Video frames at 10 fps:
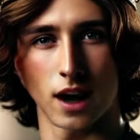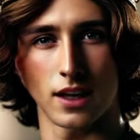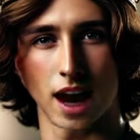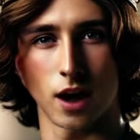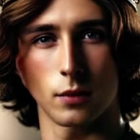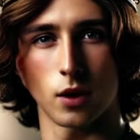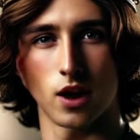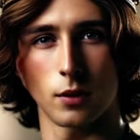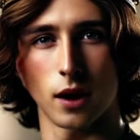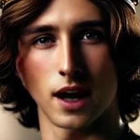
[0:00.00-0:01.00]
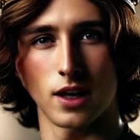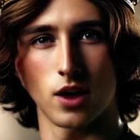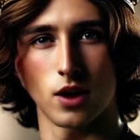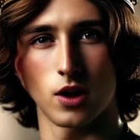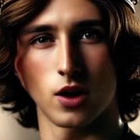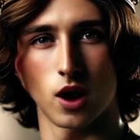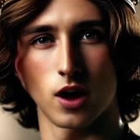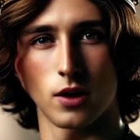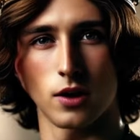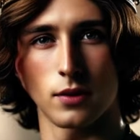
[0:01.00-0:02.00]
a time marked by internal
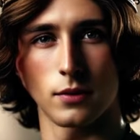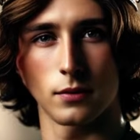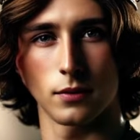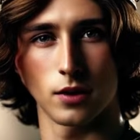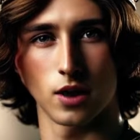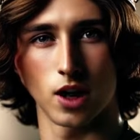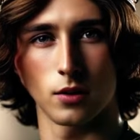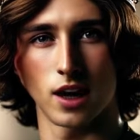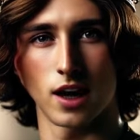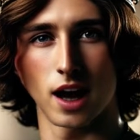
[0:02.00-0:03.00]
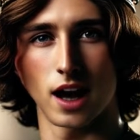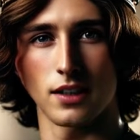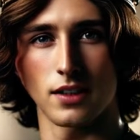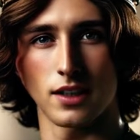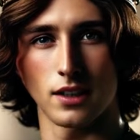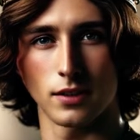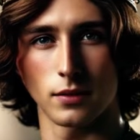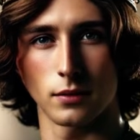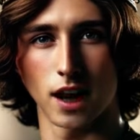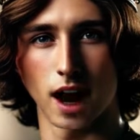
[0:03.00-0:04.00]
struggles, shifting alliances,
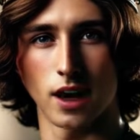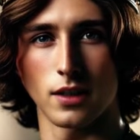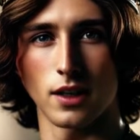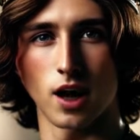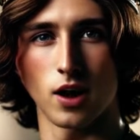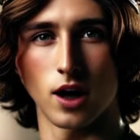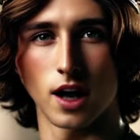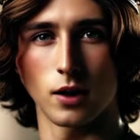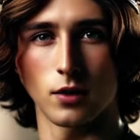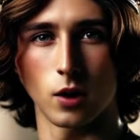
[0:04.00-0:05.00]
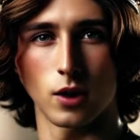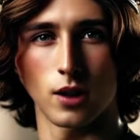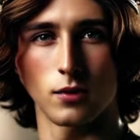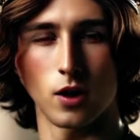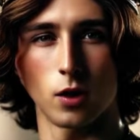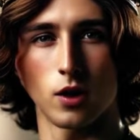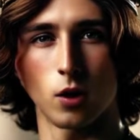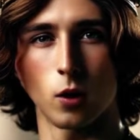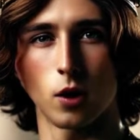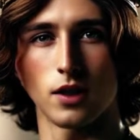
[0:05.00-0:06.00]
and the lingering influence of those
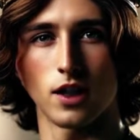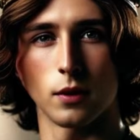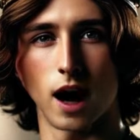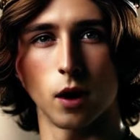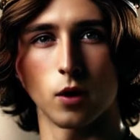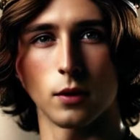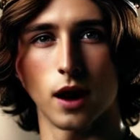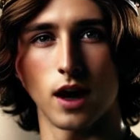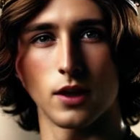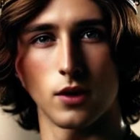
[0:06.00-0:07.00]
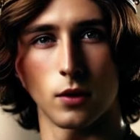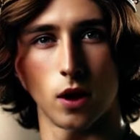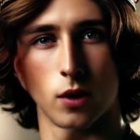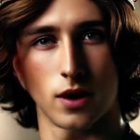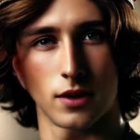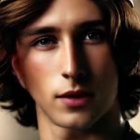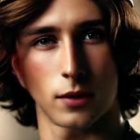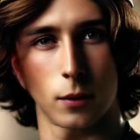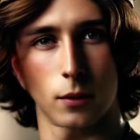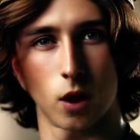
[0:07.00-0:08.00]
who wielded power behind the throne.
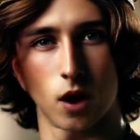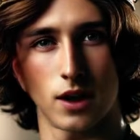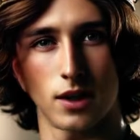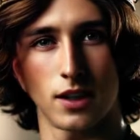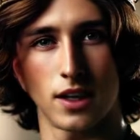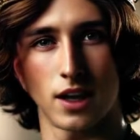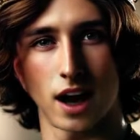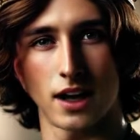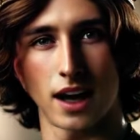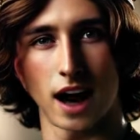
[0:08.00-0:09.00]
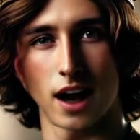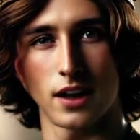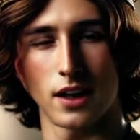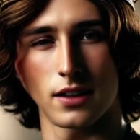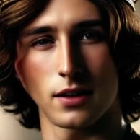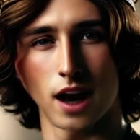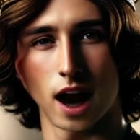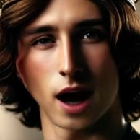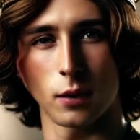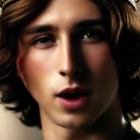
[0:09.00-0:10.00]
Born in 699,
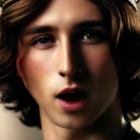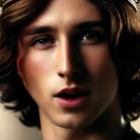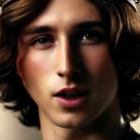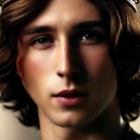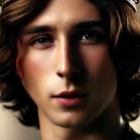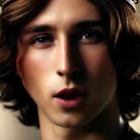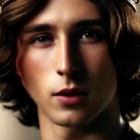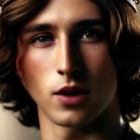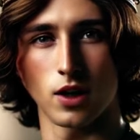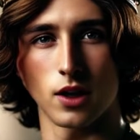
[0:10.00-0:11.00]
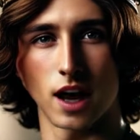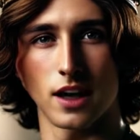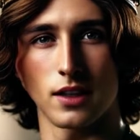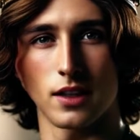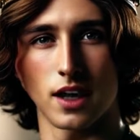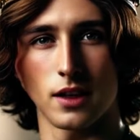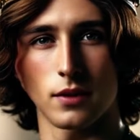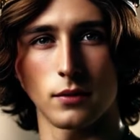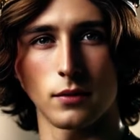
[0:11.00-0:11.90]
I belonged to the Merovingian dynasty,